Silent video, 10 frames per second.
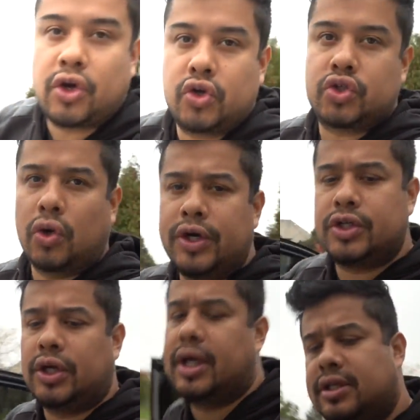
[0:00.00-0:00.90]
go to storage
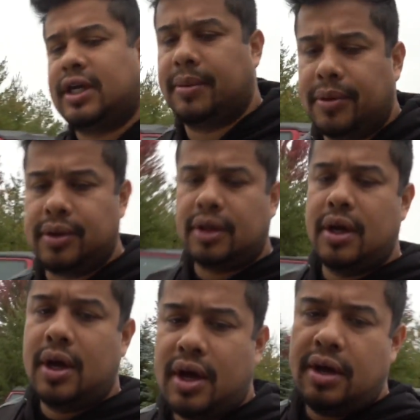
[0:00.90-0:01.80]
to get a table,
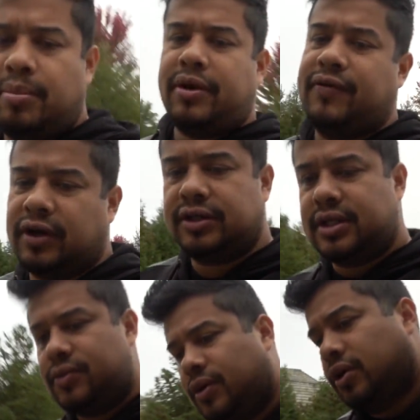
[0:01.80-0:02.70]
but I figured since we're